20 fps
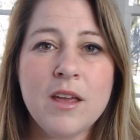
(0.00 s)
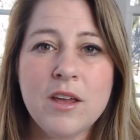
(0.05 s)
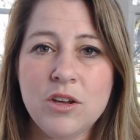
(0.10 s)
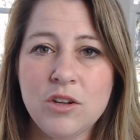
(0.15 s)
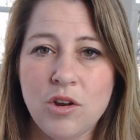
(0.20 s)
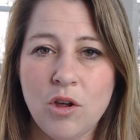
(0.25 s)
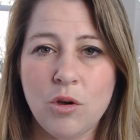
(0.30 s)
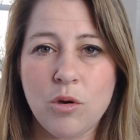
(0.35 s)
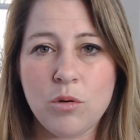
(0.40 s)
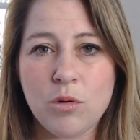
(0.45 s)

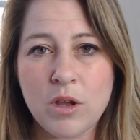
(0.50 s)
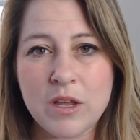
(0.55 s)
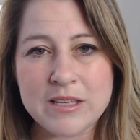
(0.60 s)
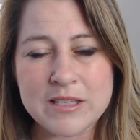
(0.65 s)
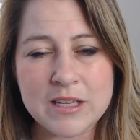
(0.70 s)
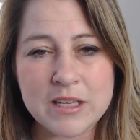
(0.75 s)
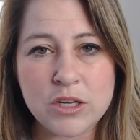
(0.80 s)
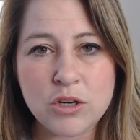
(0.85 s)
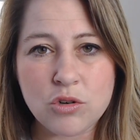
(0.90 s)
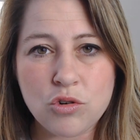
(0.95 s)
you know, is
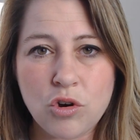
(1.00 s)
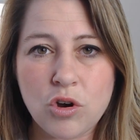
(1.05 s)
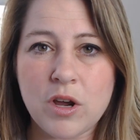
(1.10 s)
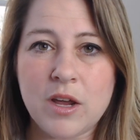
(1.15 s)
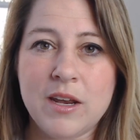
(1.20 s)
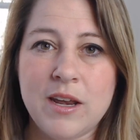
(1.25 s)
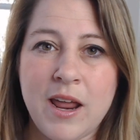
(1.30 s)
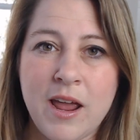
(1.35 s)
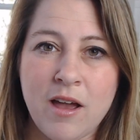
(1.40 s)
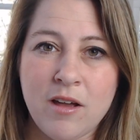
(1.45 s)
a little
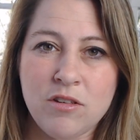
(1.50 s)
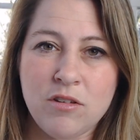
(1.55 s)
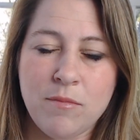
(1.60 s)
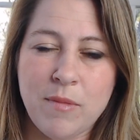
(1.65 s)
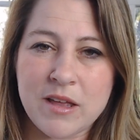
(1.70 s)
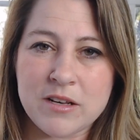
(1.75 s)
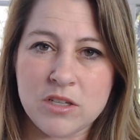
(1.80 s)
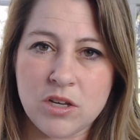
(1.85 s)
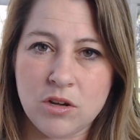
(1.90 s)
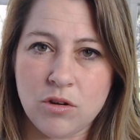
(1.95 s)
crooked now and you
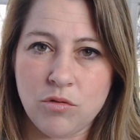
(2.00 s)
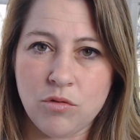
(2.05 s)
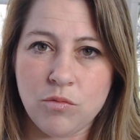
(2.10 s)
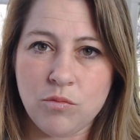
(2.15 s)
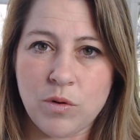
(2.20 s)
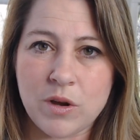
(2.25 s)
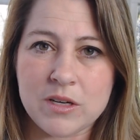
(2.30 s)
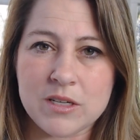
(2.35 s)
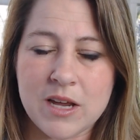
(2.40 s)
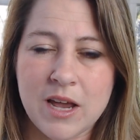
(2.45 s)
meant to
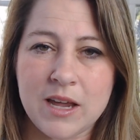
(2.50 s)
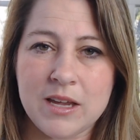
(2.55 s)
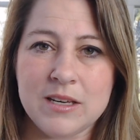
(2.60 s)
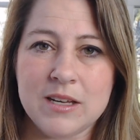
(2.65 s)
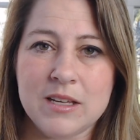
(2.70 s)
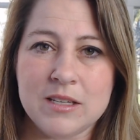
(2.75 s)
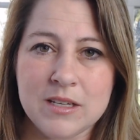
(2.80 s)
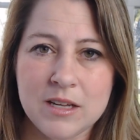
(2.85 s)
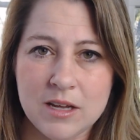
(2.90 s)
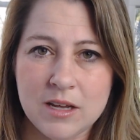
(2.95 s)
retighten
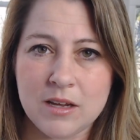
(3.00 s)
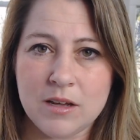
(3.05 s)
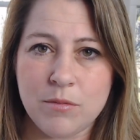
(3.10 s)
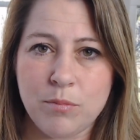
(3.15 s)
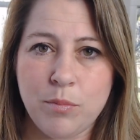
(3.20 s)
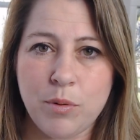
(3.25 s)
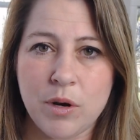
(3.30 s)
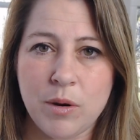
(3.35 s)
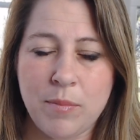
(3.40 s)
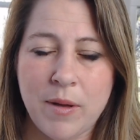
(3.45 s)
it to
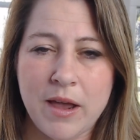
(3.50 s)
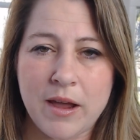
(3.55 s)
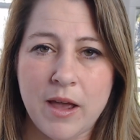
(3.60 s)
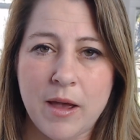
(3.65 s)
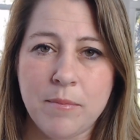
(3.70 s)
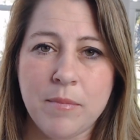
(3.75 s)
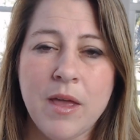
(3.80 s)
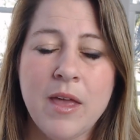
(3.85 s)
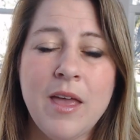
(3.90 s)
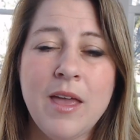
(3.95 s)
put it back
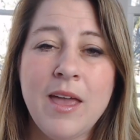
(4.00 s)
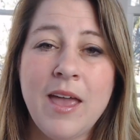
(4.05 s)
up.